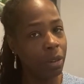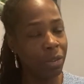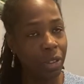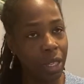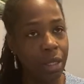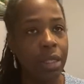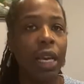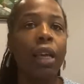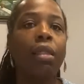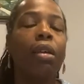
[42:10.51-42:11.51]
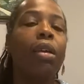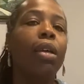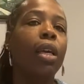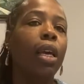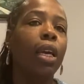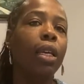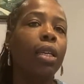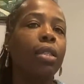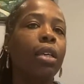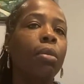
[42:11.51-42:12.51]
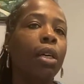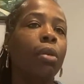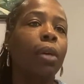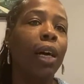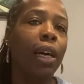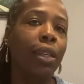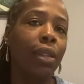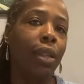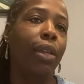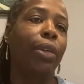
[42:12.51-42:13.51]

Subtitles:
for his death, and gets him up out of there.